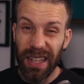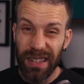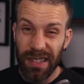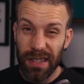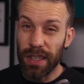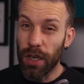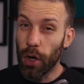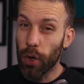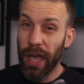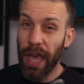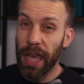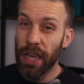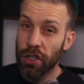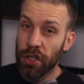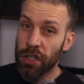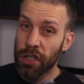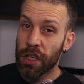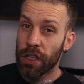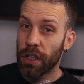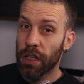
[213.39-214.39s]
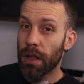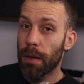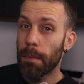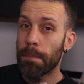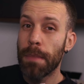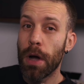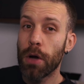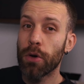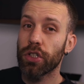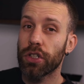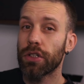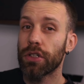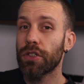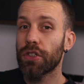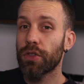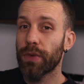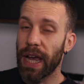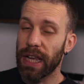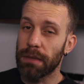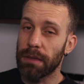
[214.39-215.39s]
and the occasional
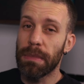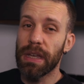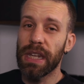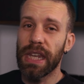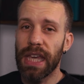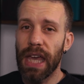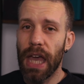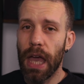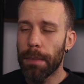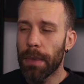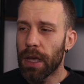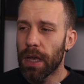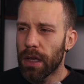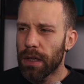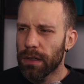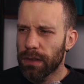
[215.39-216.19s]
motion-tracked minigame,